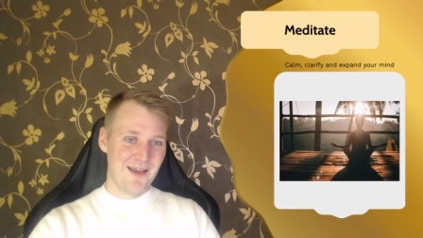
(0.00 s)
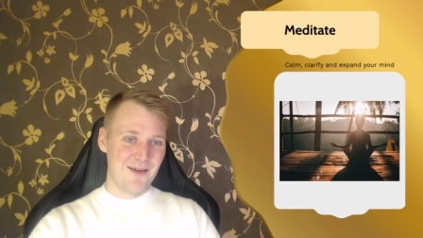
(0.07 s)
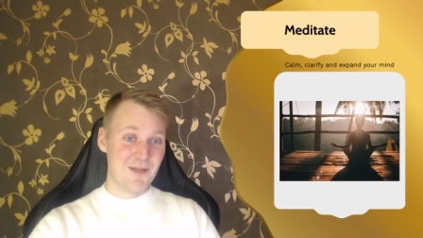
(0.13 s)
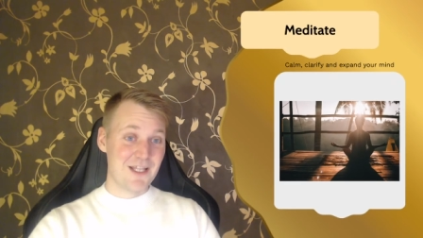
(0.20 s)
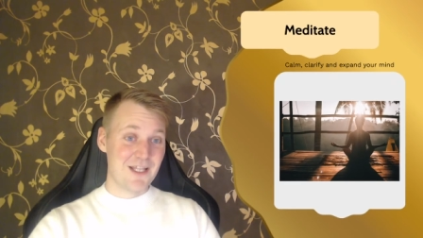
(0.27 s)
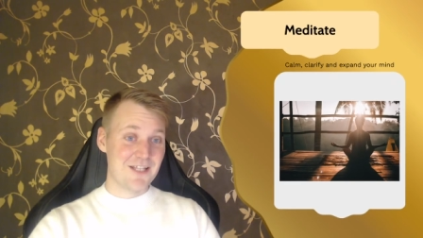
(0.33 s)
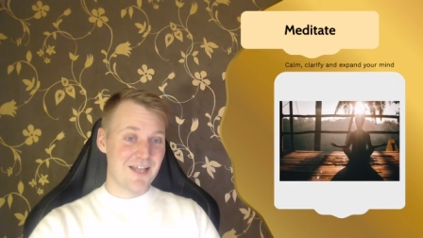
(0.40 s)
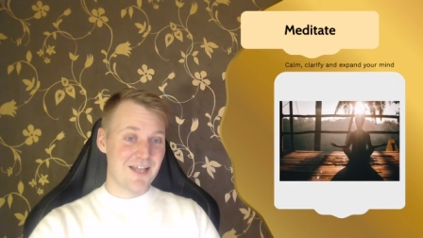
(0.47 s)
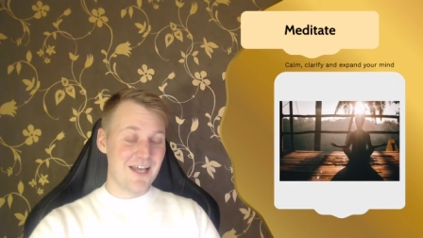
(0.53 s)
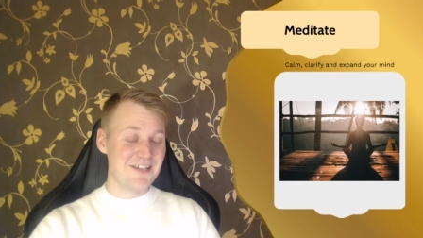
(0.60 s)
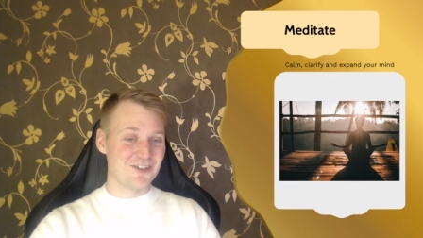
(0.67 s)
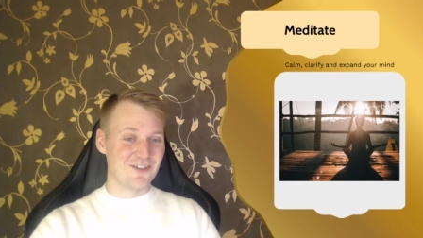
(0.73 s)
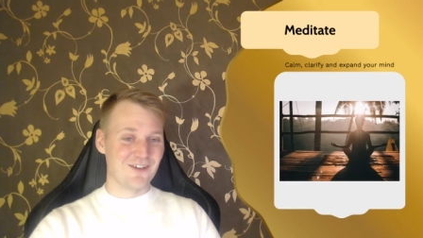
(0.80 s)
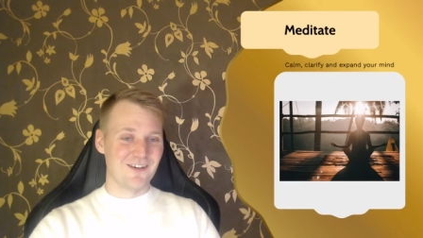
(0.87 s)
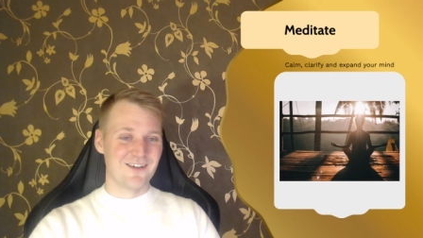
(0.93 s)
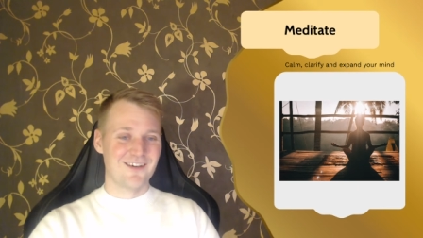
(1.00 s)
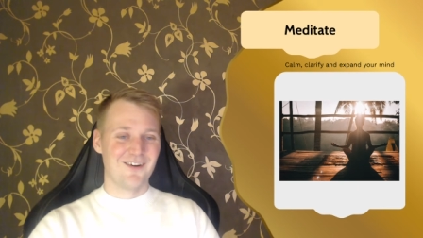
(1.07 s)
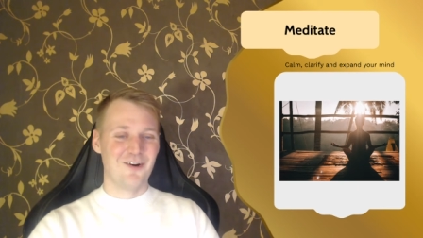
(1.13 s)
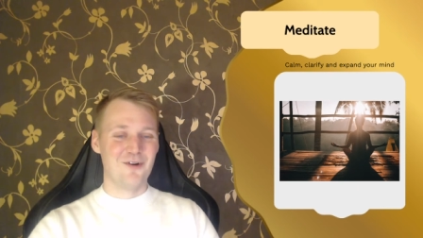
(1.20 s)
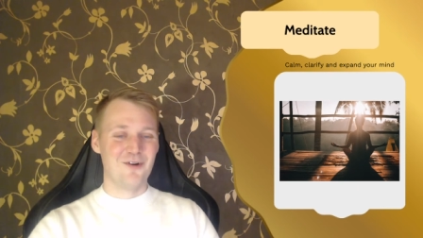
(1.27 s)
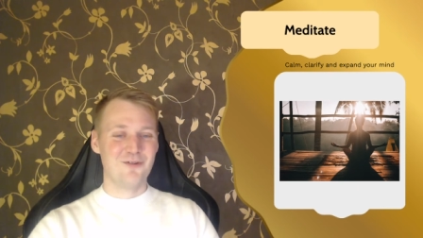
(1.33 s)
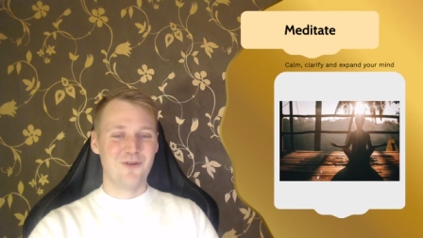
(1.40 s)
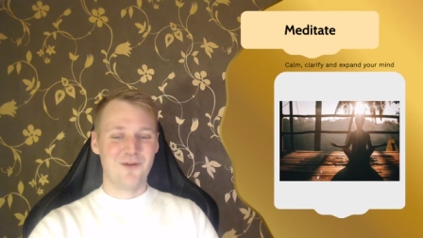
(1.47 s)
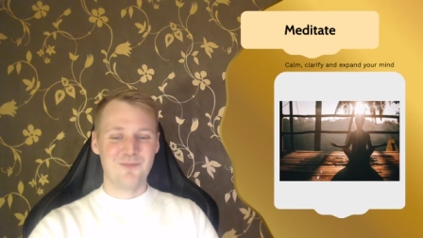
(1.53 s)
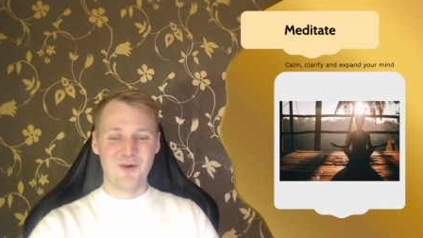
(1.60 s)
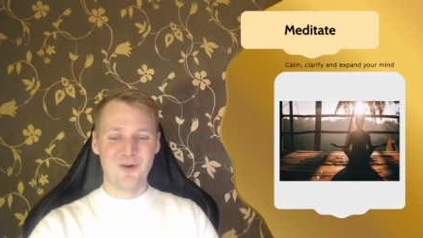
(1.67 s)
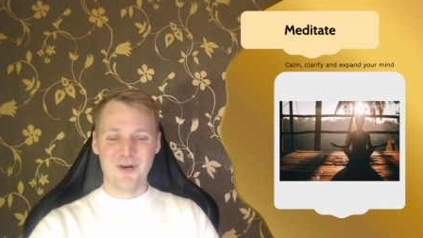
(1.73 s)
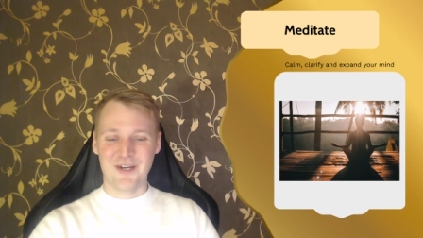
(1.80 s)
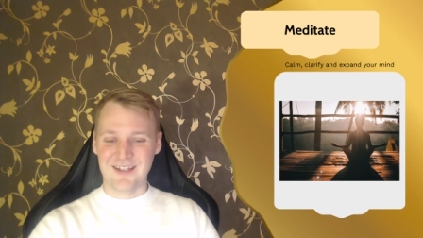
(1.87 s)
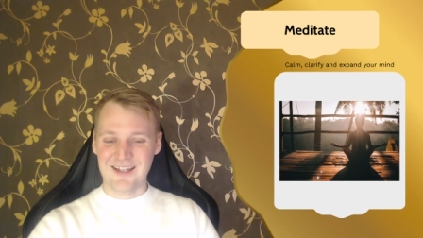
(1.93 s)
Meditation. Oh
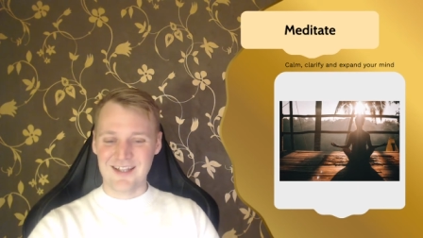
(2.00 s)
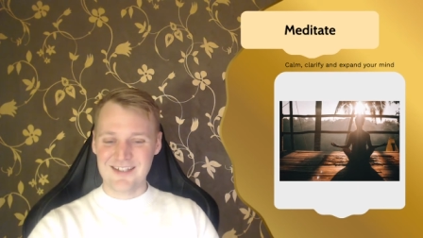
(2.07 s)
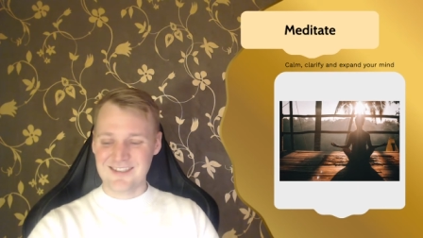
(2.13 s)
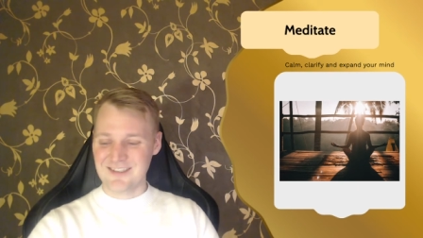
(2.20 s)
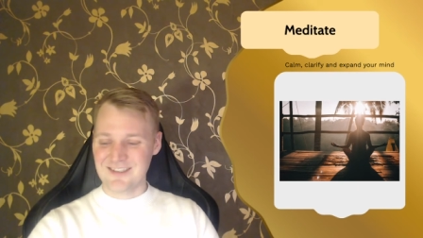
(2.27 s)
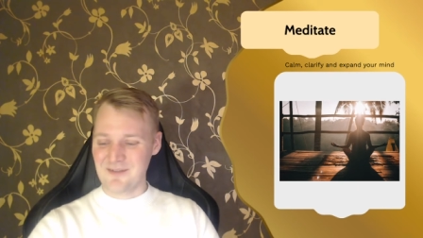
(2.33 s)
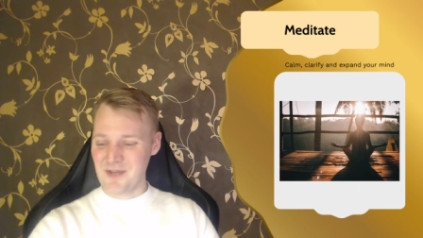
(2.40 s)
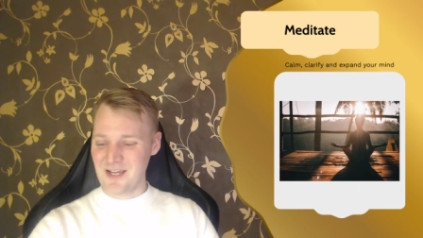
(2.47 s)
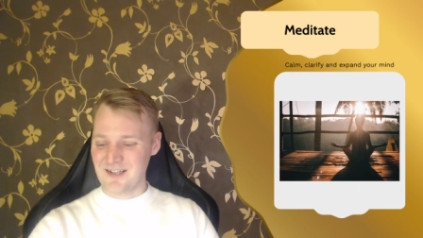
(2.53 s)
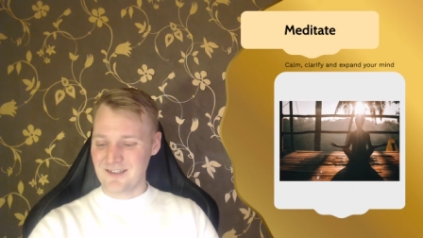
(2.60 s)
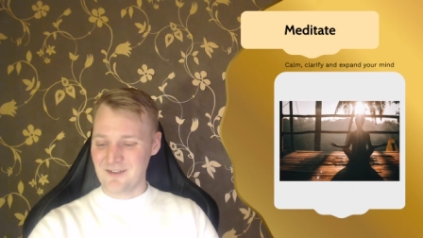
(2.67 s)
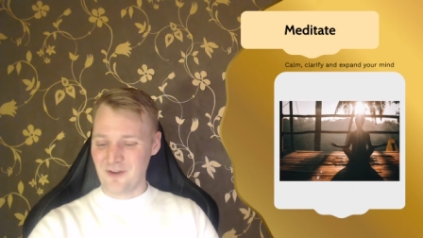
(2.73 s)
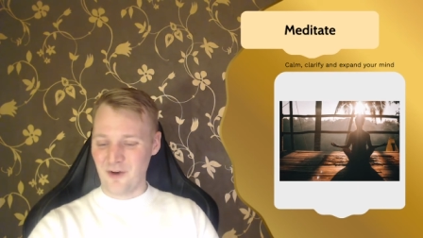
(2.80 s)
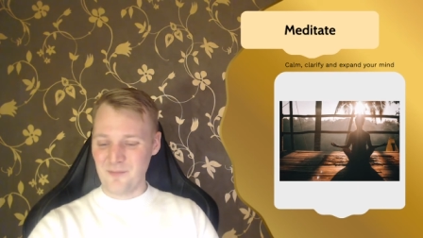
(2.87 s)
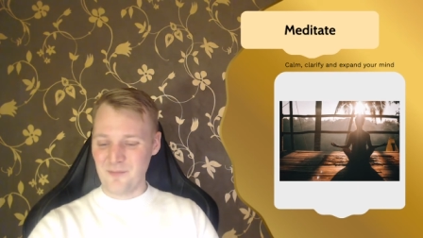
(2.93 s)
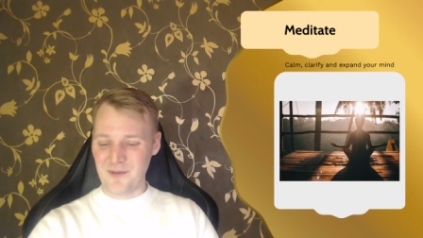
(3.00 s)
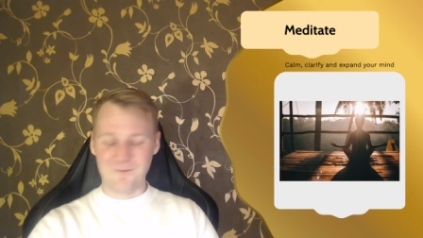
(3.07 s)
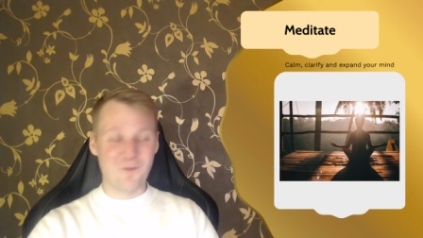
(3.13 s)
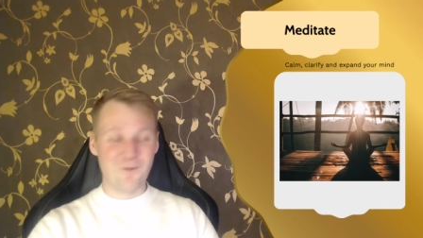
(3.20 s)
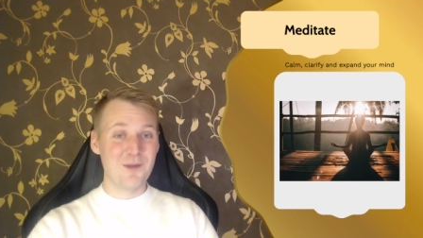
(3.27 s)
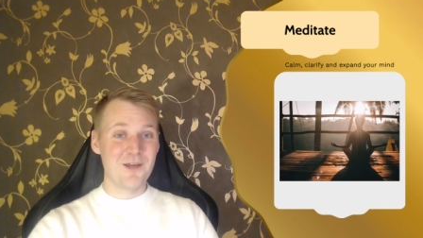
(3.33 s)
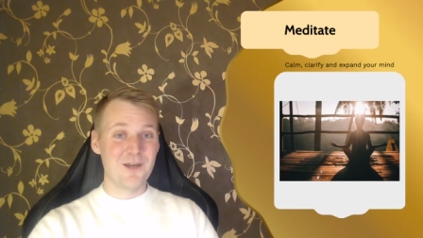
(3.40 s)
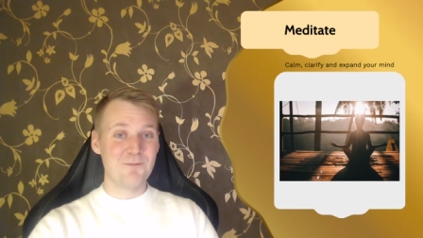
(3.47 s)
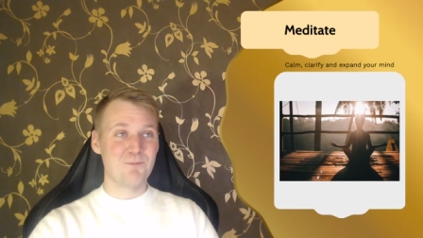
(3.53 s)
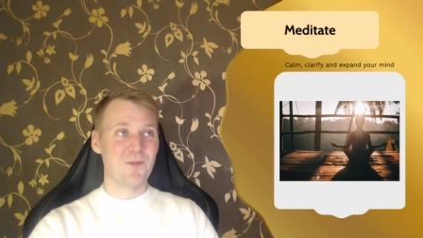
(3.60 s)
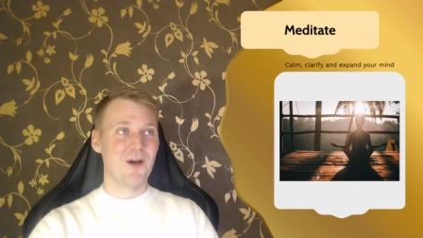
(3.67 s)
boy, this is a big topic for me.